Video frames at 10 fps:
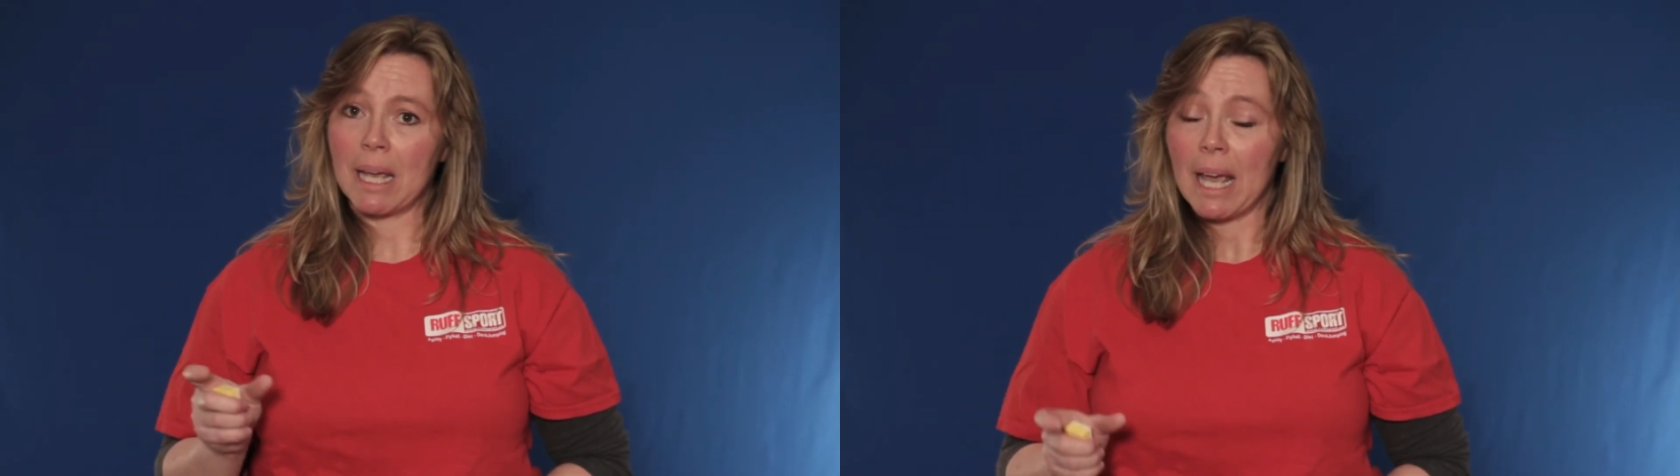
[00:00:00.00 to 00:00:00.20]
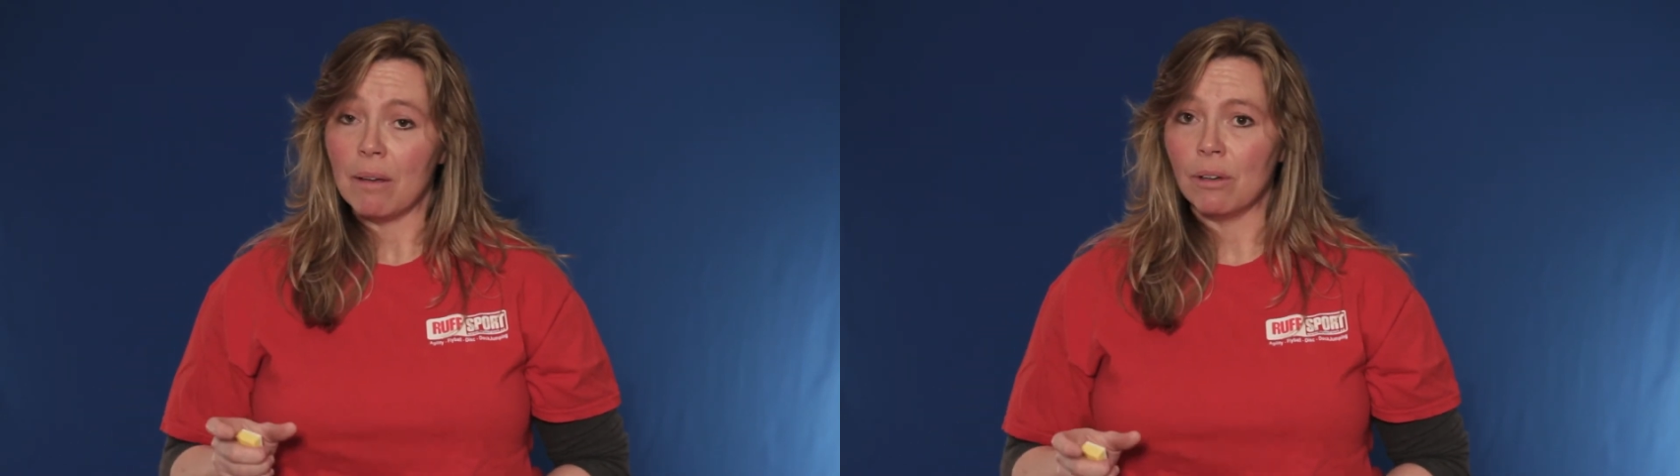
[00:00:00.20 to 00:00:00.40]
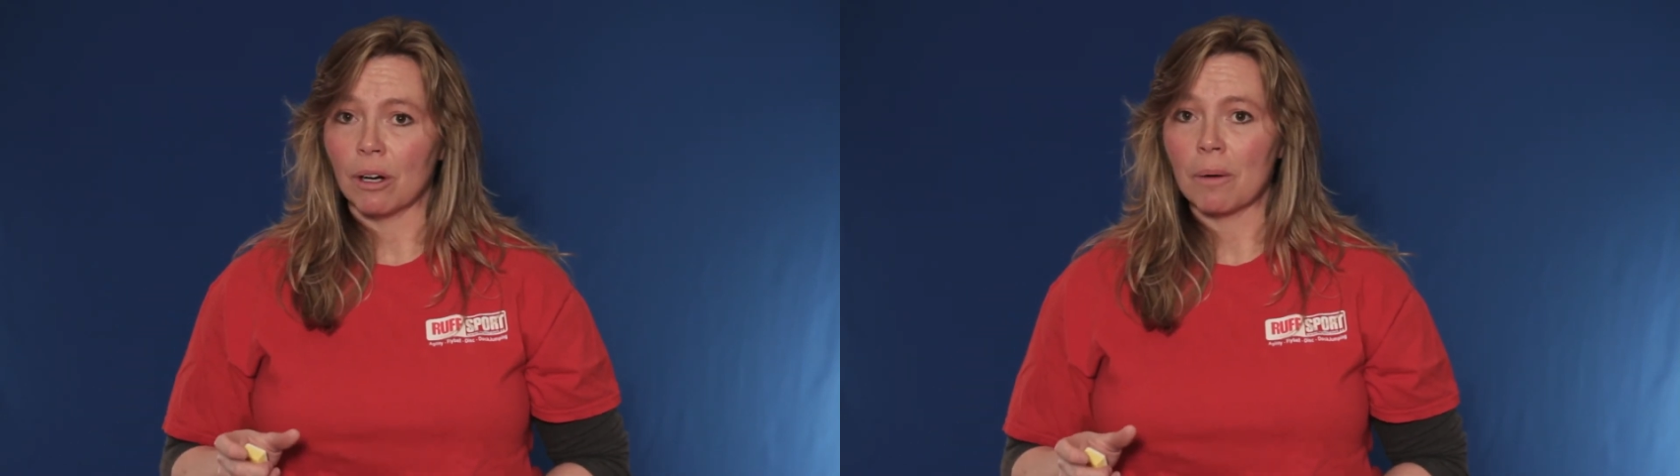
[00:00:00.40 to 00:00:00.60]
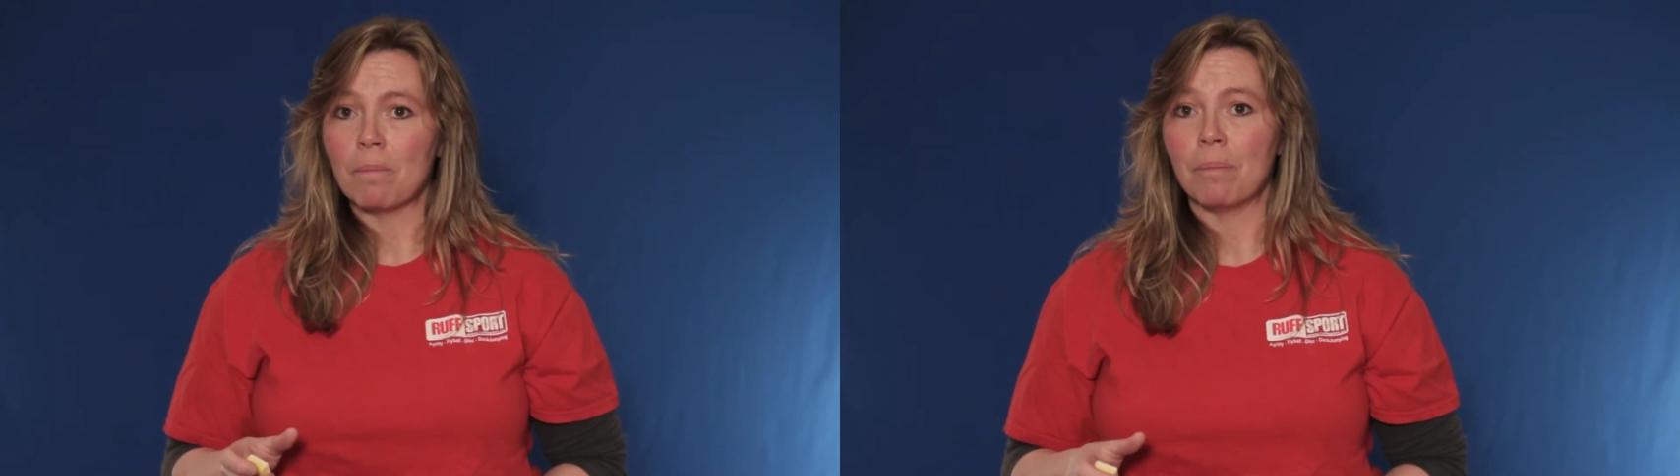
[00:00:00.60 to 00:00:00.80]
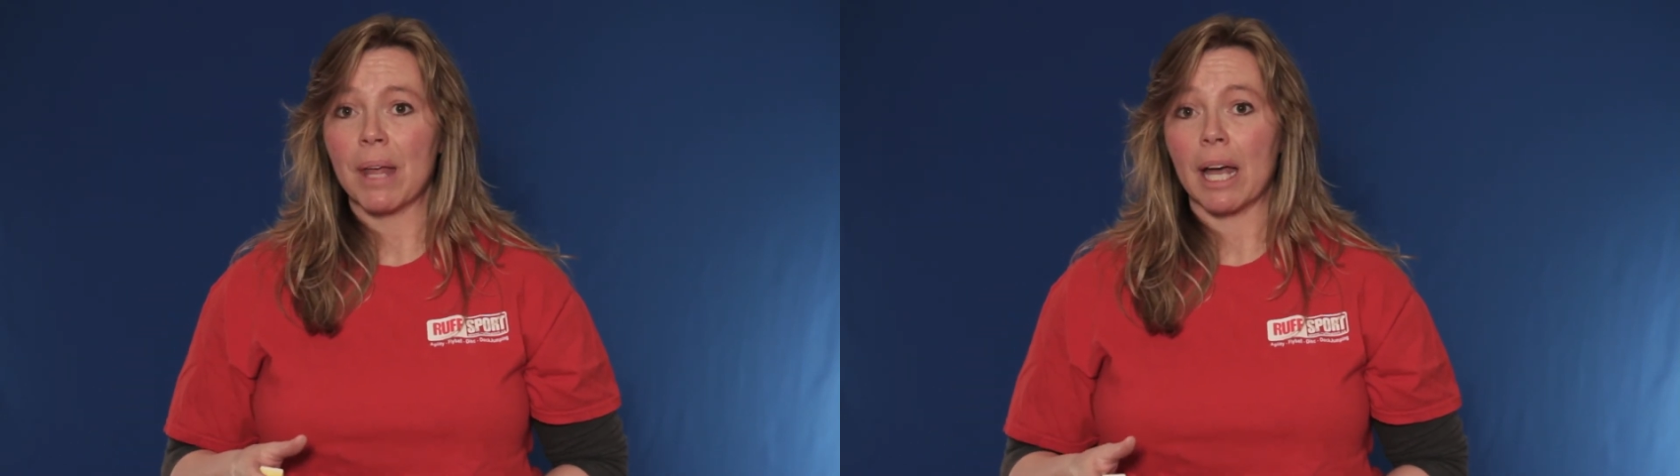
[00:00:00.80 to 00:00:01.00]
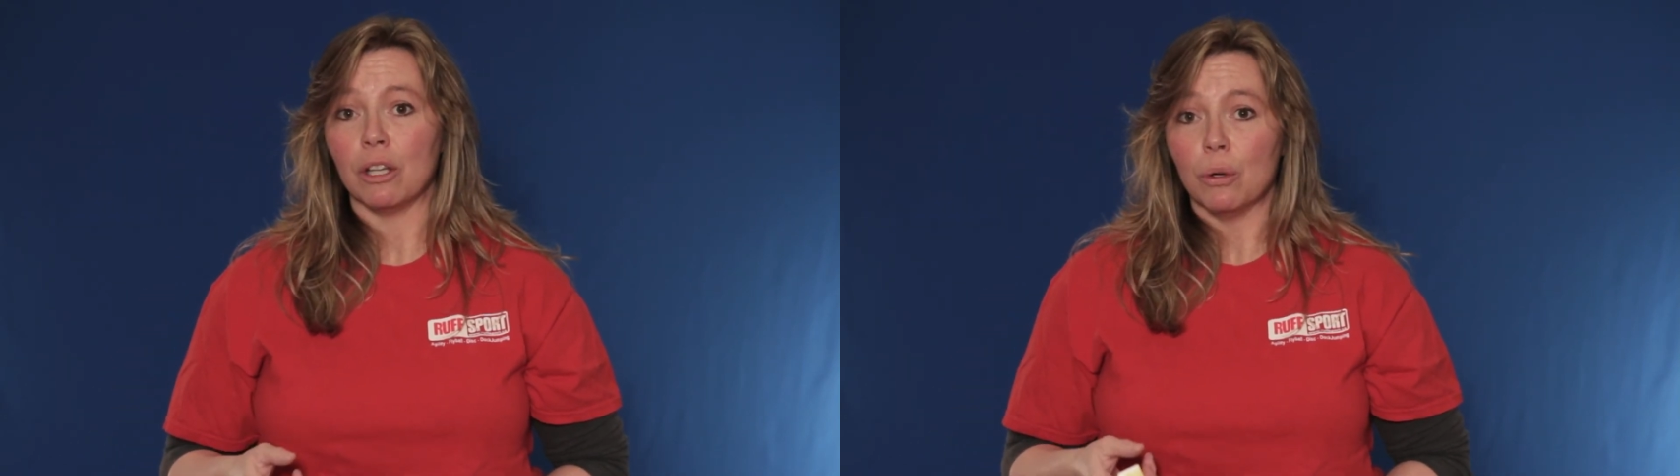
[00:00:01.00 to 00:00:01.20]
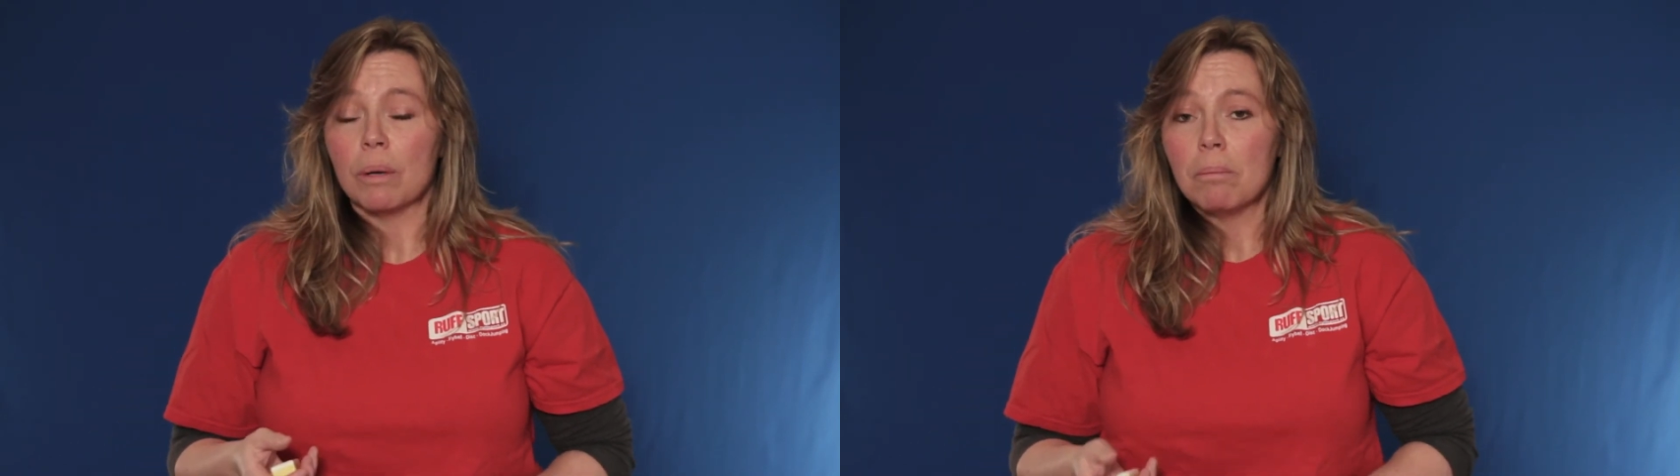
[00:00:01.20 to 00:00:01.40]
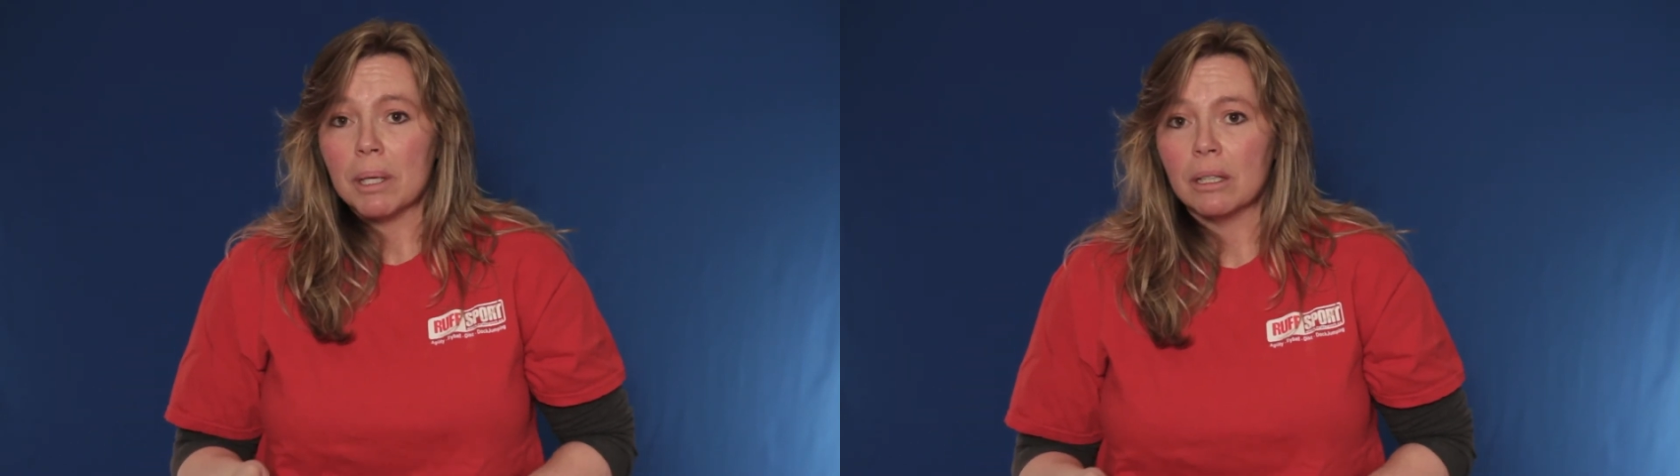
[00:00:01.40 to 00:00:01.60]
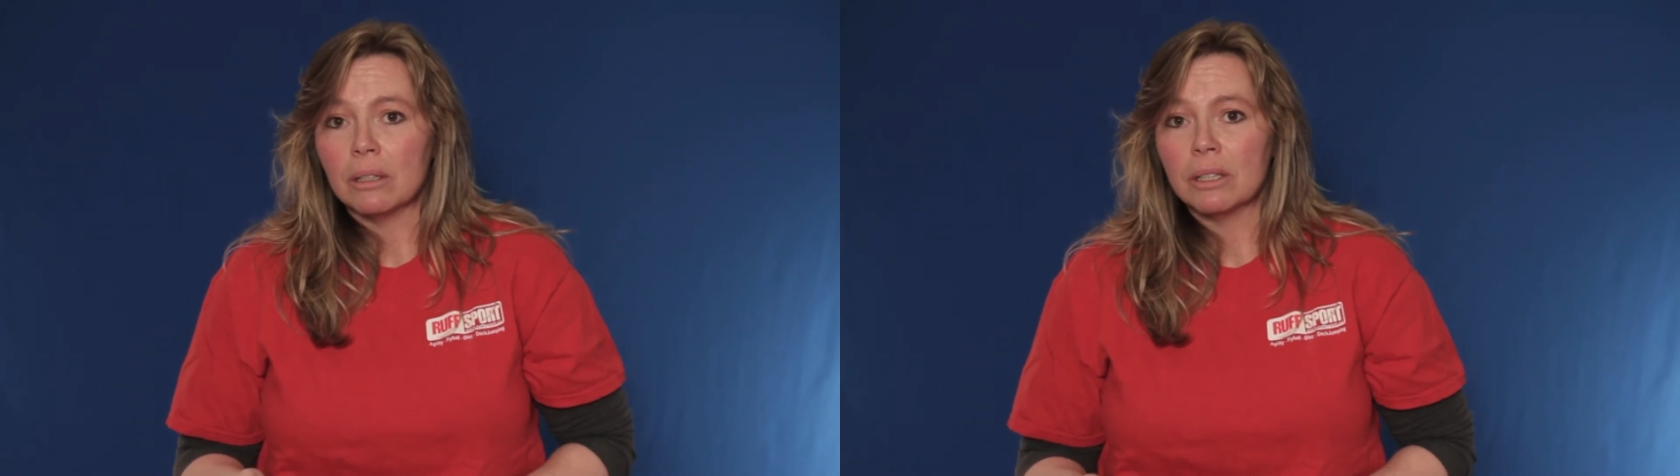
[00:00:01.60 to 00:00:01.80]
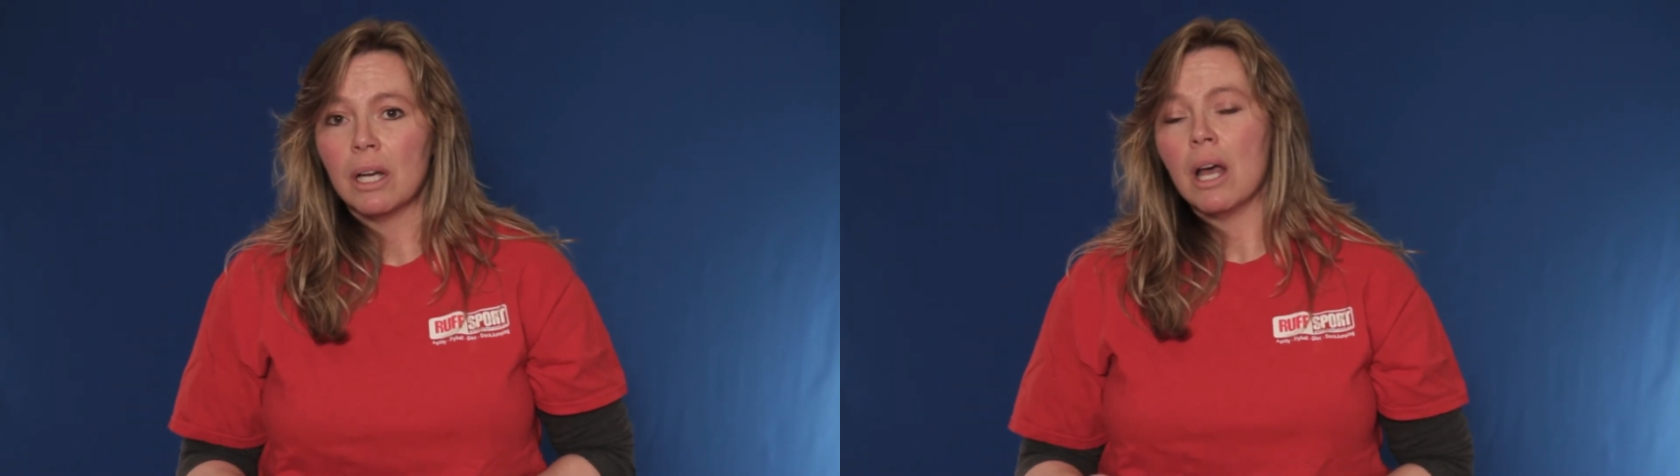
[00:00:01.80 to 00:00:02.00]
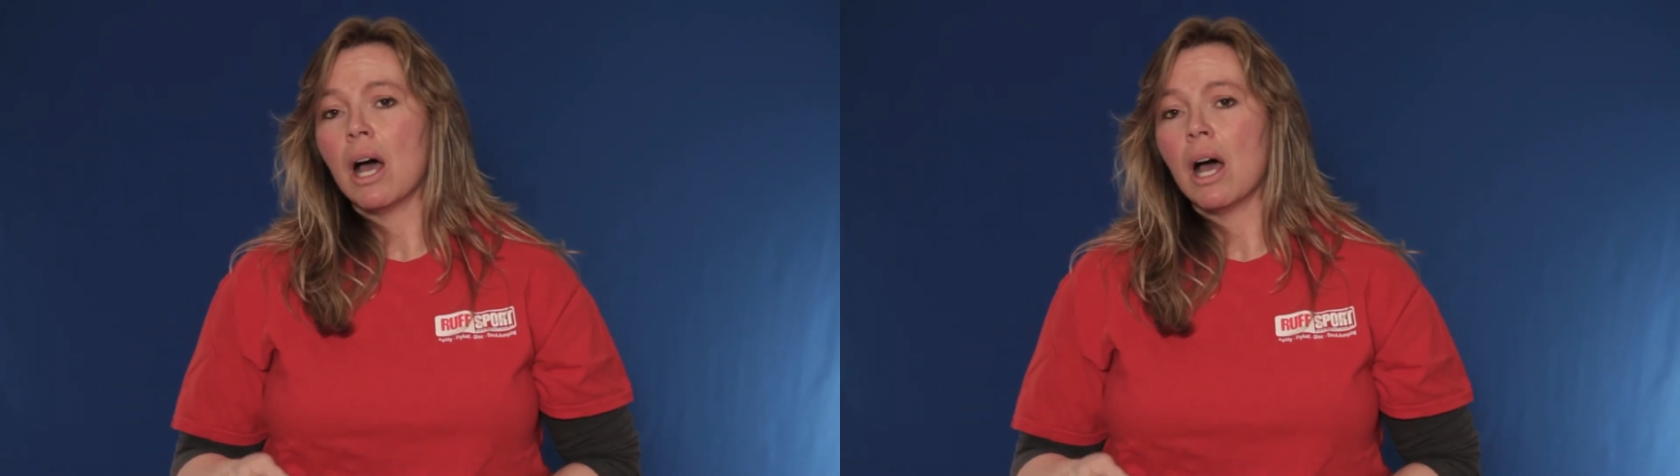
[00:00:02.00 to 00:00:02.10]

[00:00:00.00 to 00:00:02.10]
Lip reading: behavior that you can build,